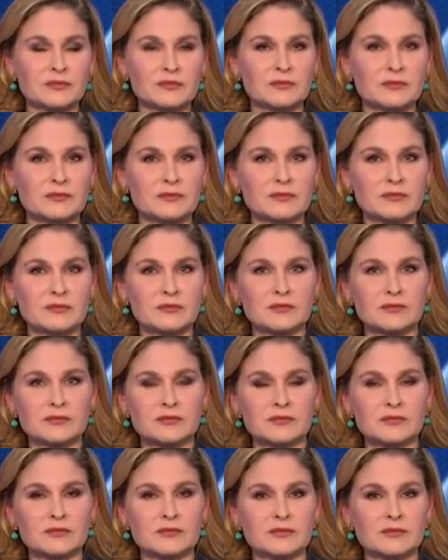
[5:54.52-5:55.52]

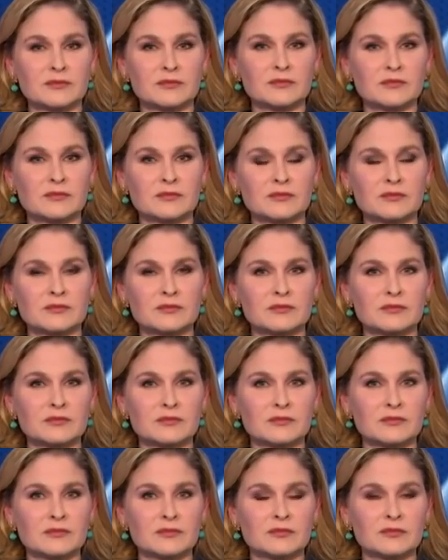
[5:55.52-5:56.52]

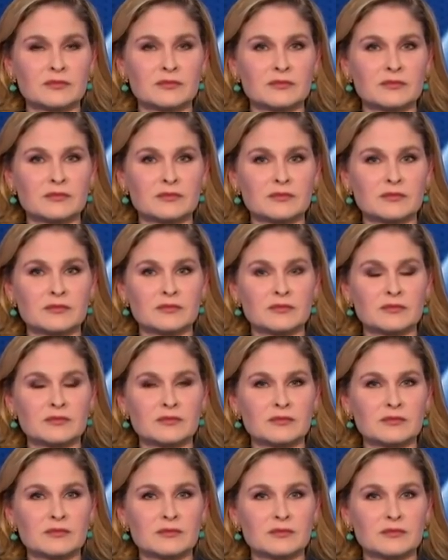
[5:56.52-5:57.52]

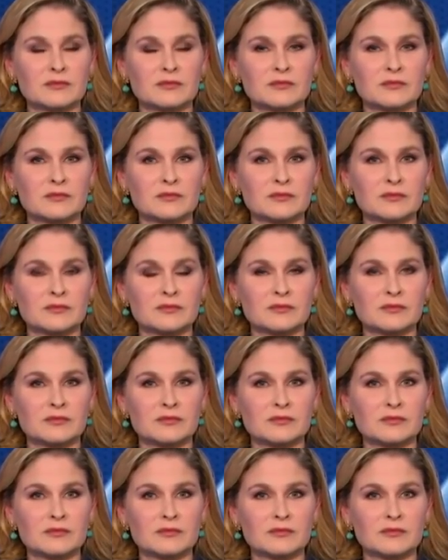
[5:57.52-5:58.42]
(not speaking)